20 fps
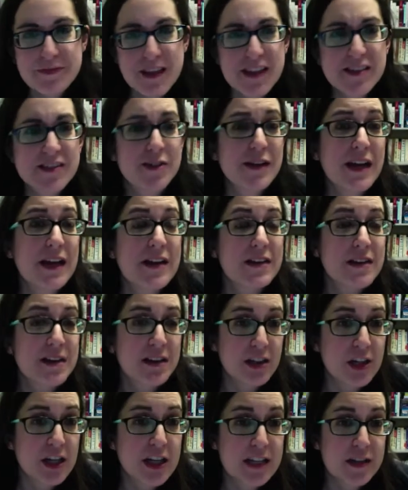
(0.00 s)
So again,
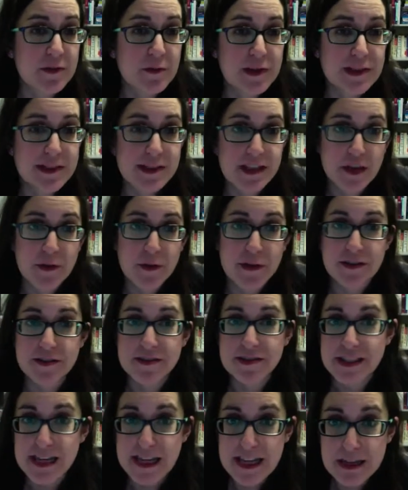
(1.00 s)
look at the ones that you
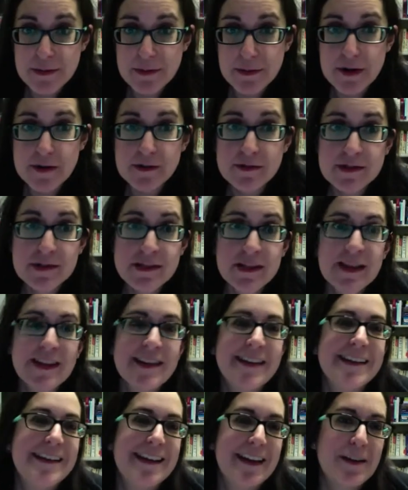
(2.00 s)
understand the most
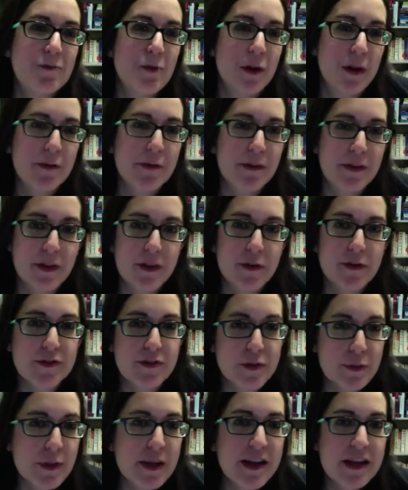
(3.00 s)
and work with those.
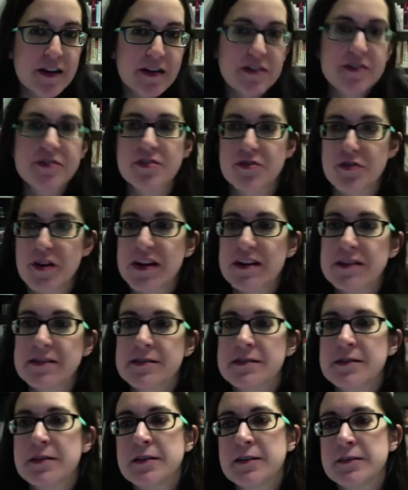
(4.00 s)
So play to your
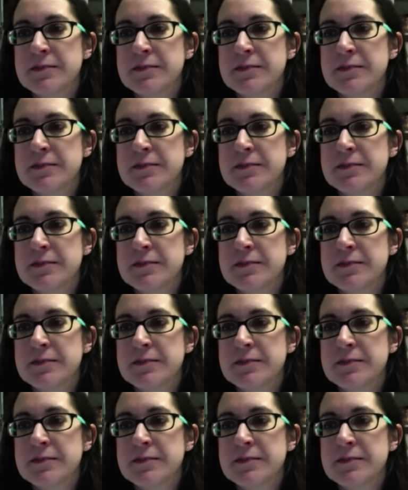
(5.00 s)
strengths.